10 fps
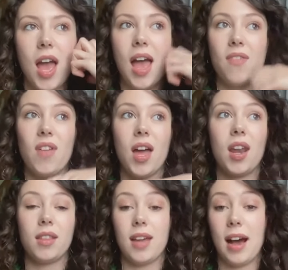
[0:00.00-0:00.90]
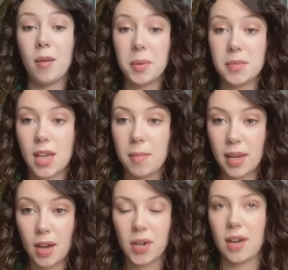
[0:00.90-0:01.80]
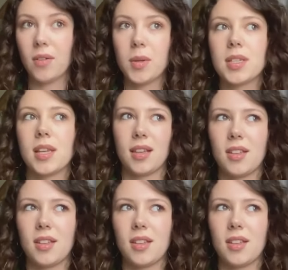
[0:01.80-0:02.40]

and then the album's coming out and everyone's like